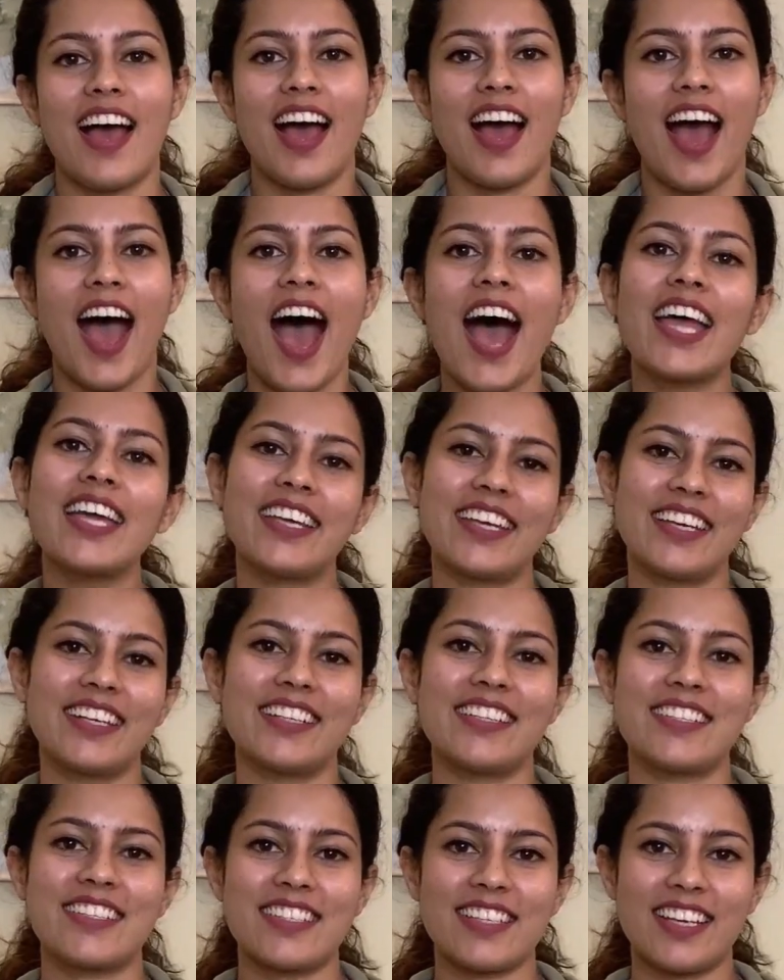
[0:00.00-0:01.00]
Hi
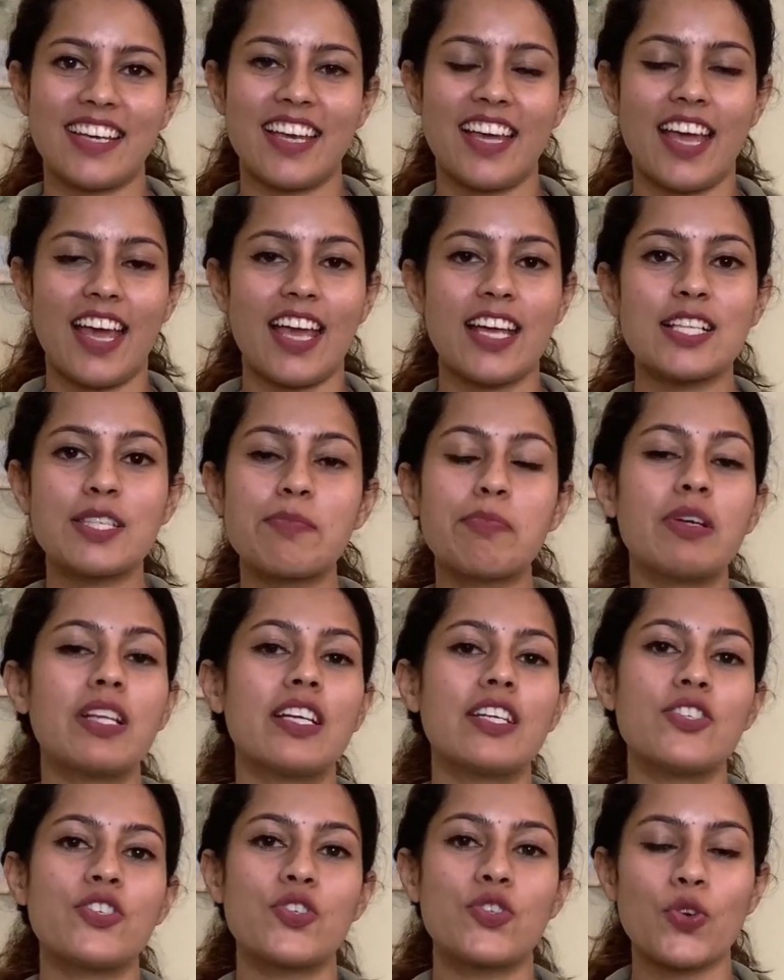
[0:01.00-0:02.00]
kids, It's been
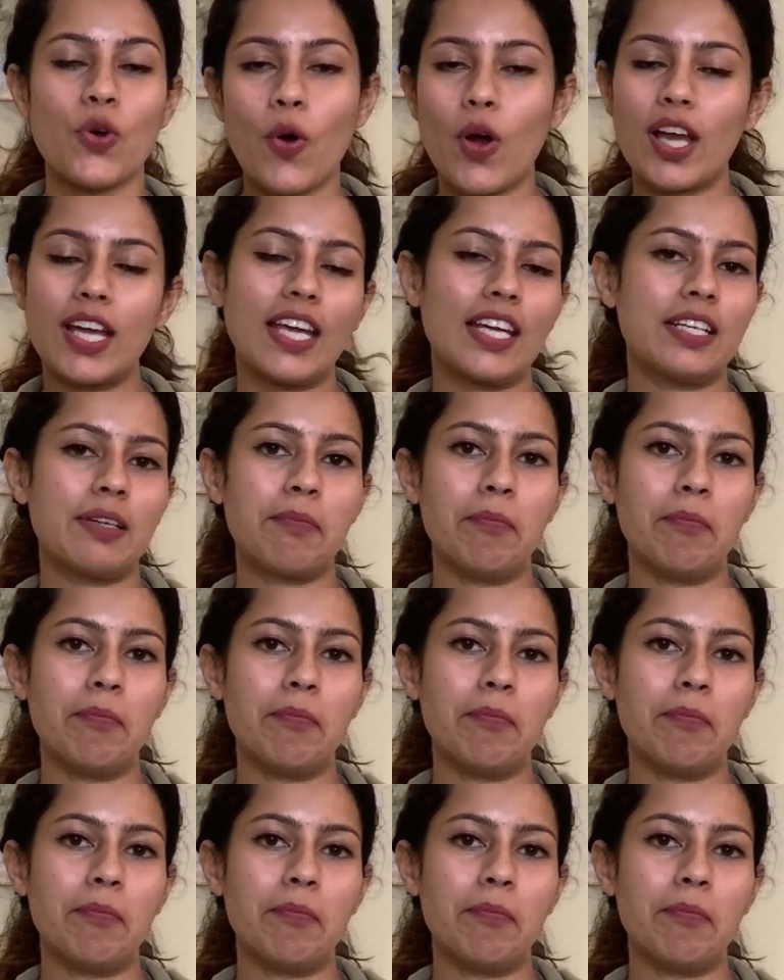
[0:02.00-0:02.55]
a joy and a